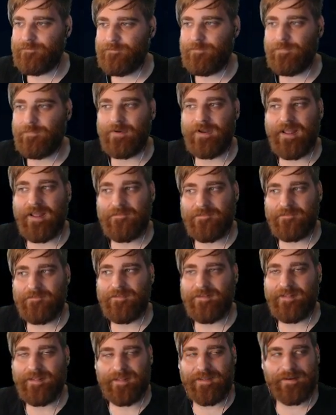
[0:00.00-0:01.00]
But I have a
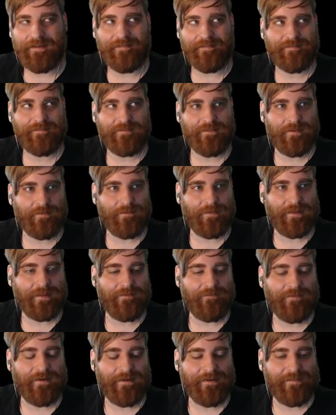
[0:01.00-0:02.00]
feeling it's going to be
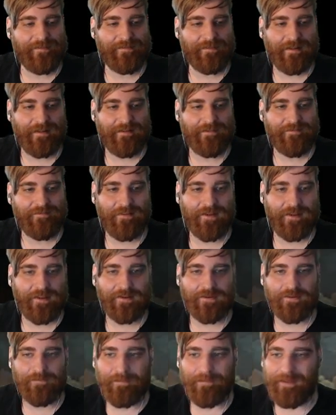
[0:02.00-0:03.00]
very satisfying
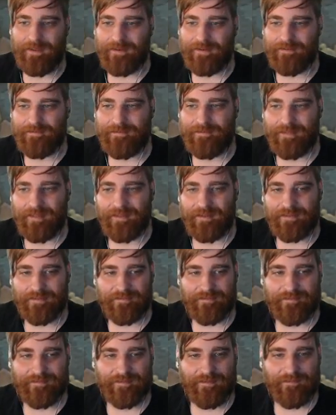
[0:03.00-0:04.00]
to beat. Like,
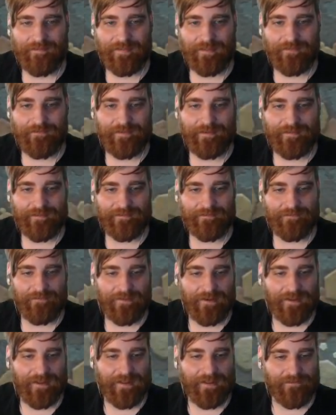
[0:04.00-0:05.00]
there's definitely a reason
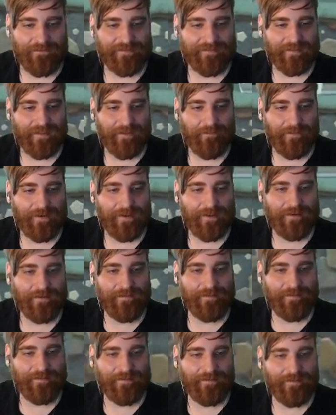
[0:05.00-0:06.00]
why it was
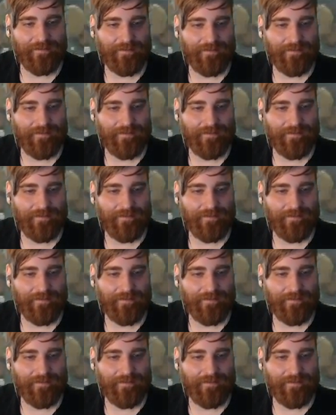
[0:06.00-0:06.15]
nominated, so...